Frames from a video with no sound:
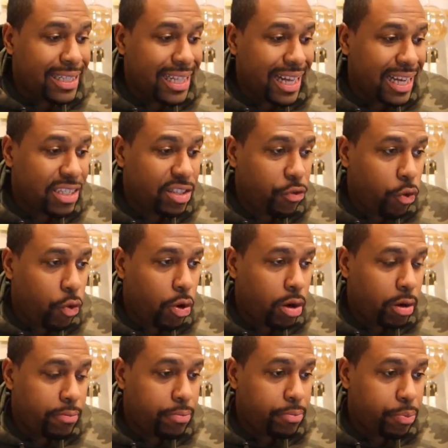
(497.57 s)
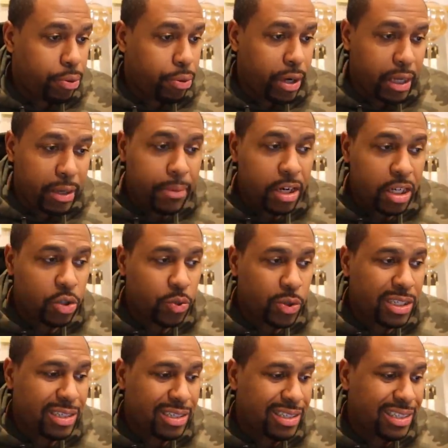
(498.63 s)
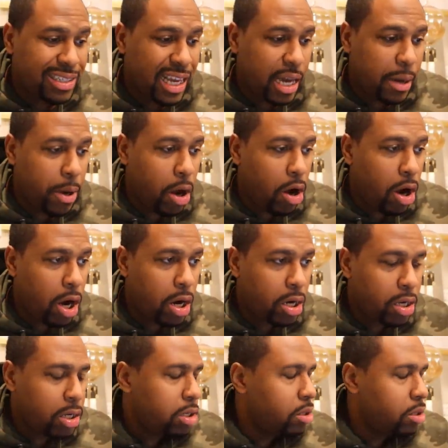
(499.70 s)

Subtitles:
that's for pretty much what is the same car.